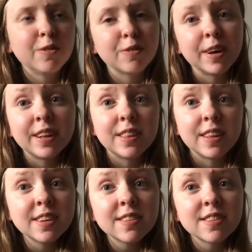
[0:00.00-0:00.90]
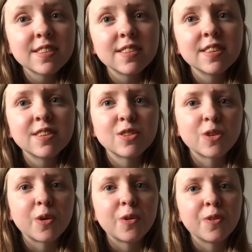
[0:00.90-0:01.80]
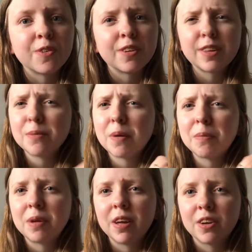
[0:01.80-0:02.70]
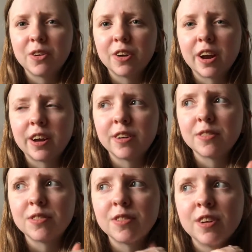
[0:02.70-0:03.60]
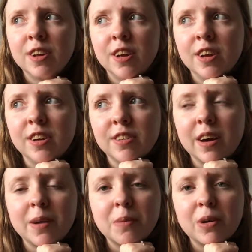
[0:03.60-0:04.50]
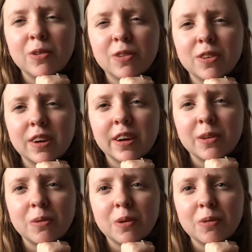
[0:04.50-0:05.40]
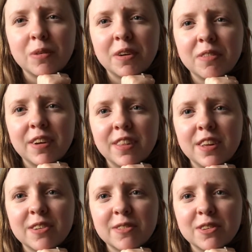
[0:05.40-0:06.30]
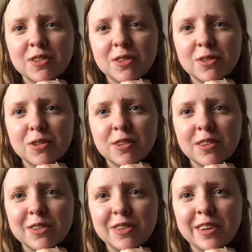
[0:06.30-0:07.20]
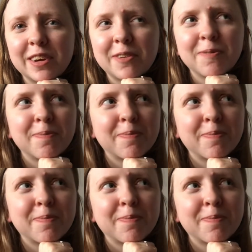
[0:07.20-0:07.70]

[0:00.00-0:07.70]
read this, so that might be a good kind of time. I also kind of want to reread the original trilogy now.